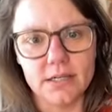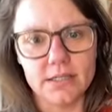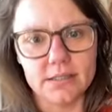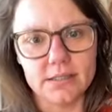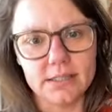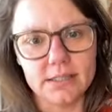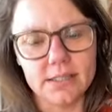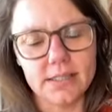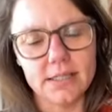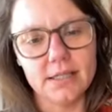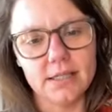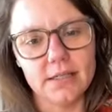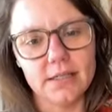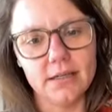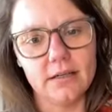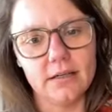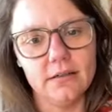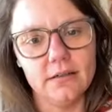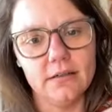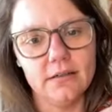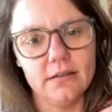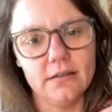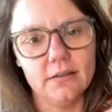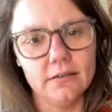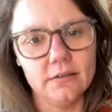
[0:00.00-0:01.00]
Mars
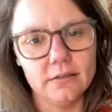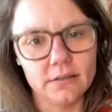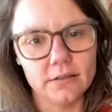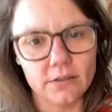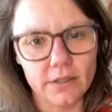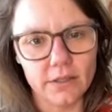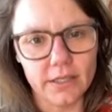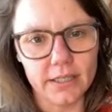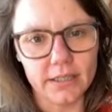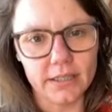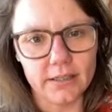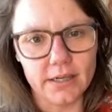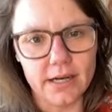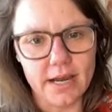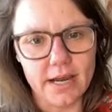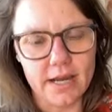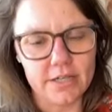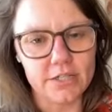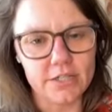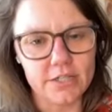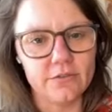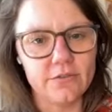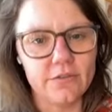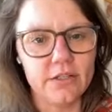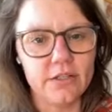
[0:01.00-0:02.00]
Hill, Greater
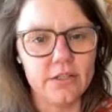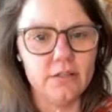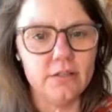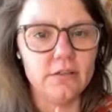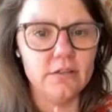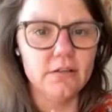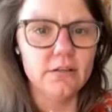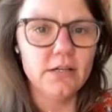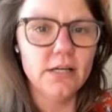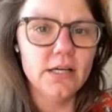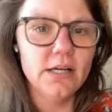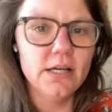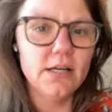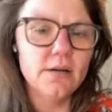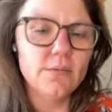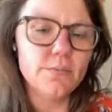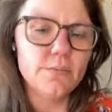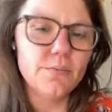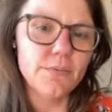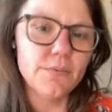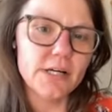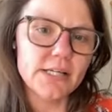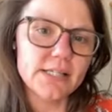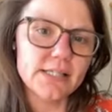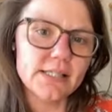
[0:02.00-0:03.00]
Asheville,
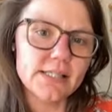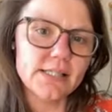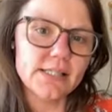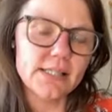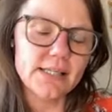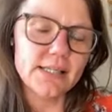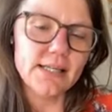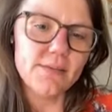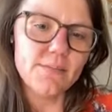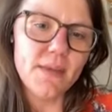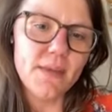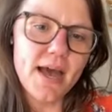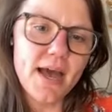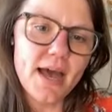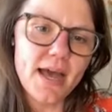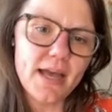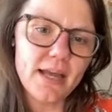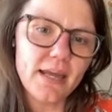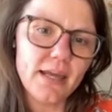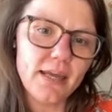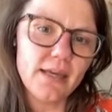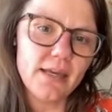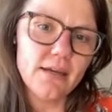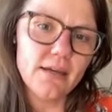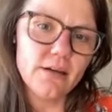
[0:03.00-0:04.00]
Carson City,
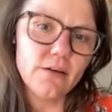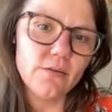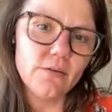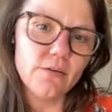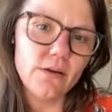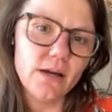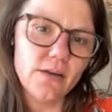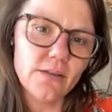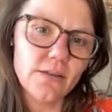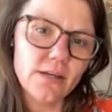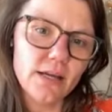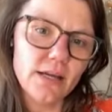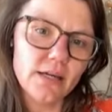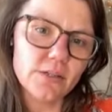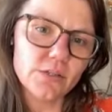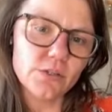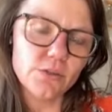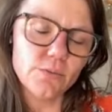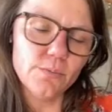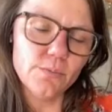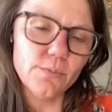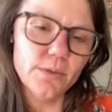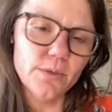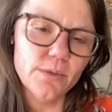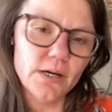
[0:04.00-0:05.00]
Maggie, around the
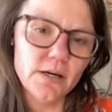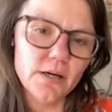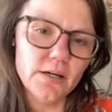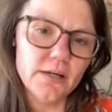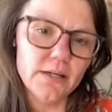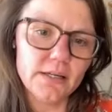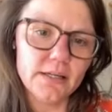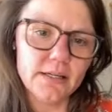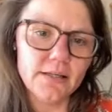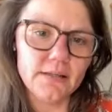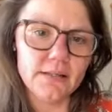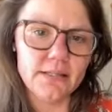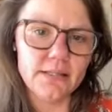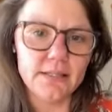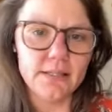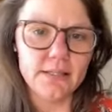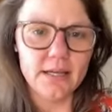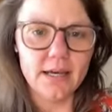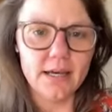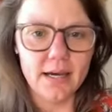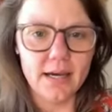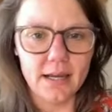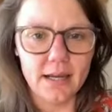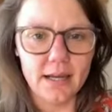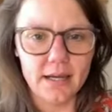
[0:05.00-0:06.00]
national park and in
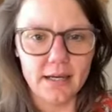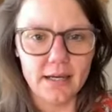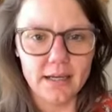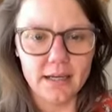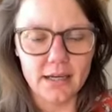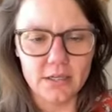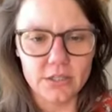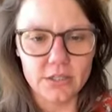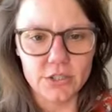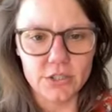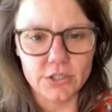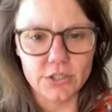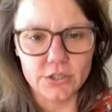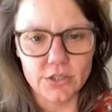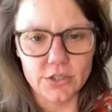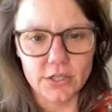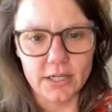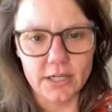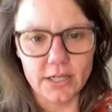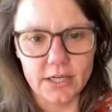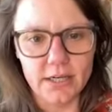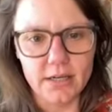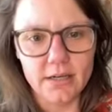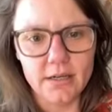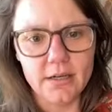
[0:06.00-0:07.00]
the high
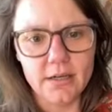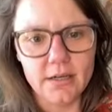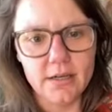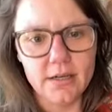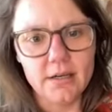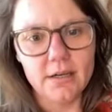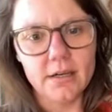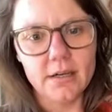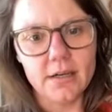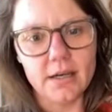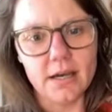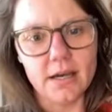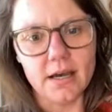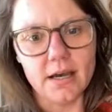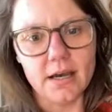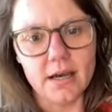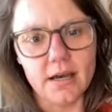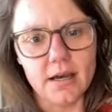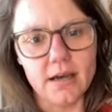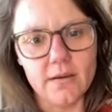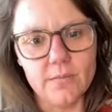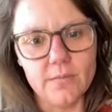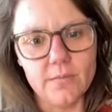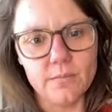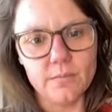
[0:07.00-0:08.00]
country,
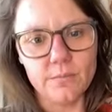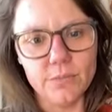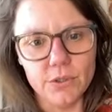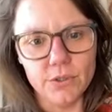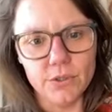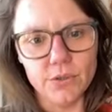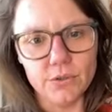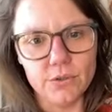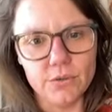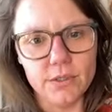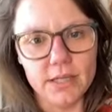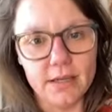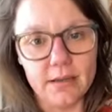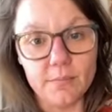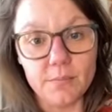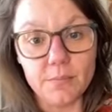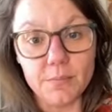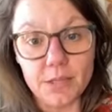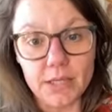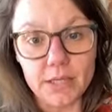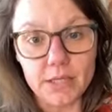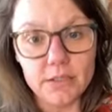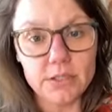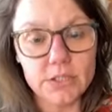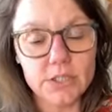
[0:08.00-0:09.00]
um, Boone
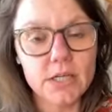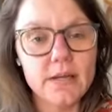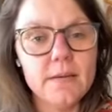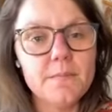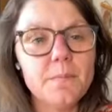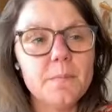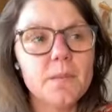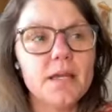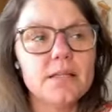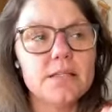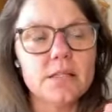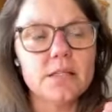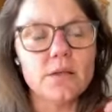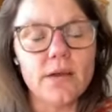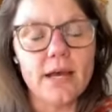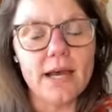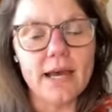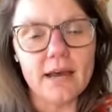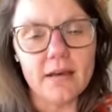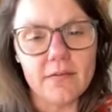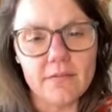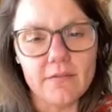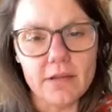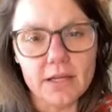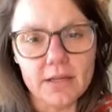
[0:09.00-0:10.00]
and Beech. And
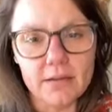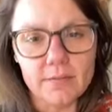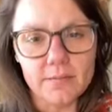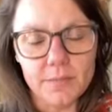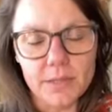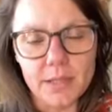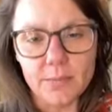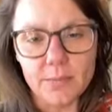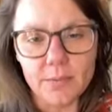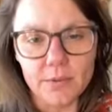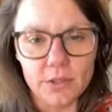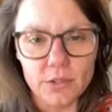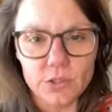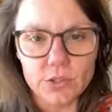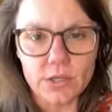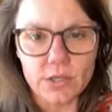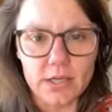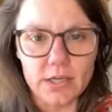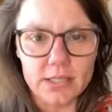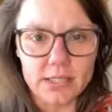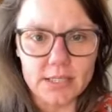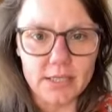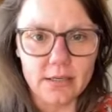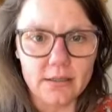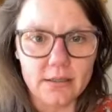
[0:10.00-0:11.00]
so having people you
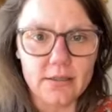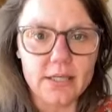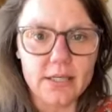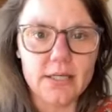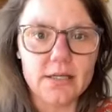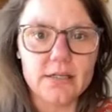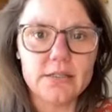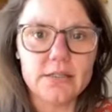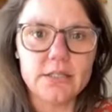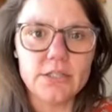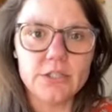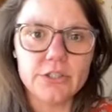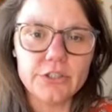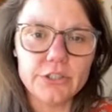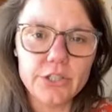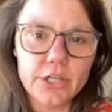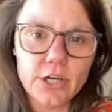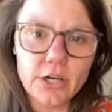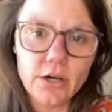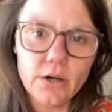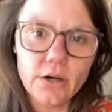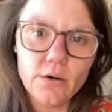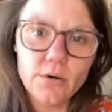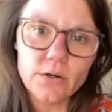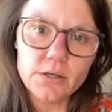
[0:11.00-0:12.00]
trust out there to
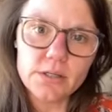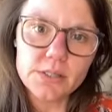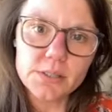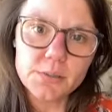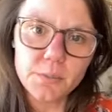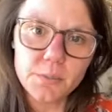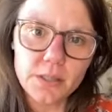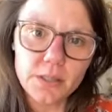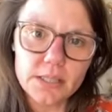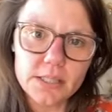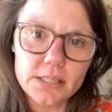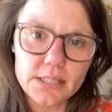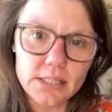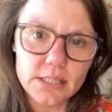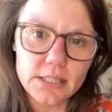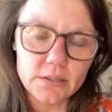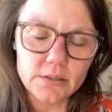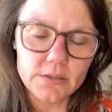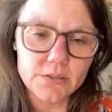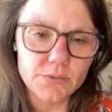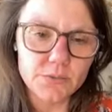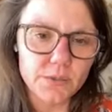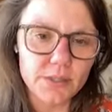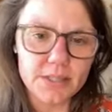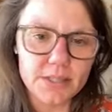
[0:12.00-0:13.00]
show or split
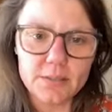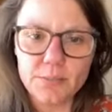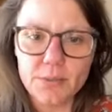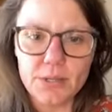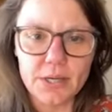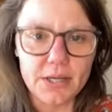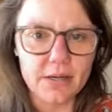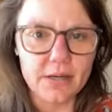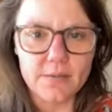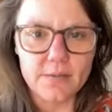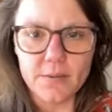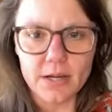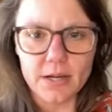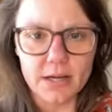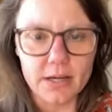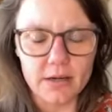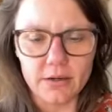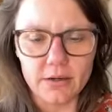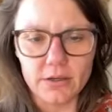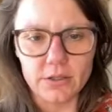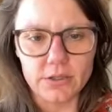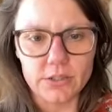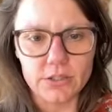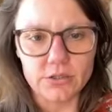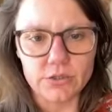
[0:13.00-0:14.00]
deals with, depending upon how
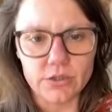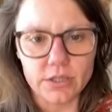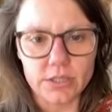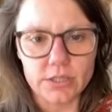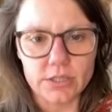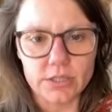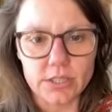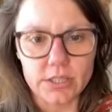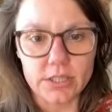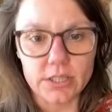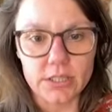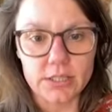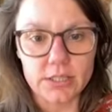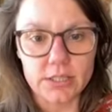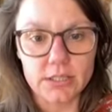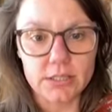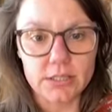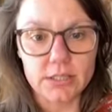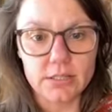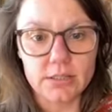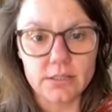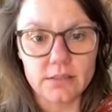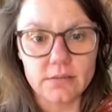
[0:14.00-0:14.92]
you're structured, is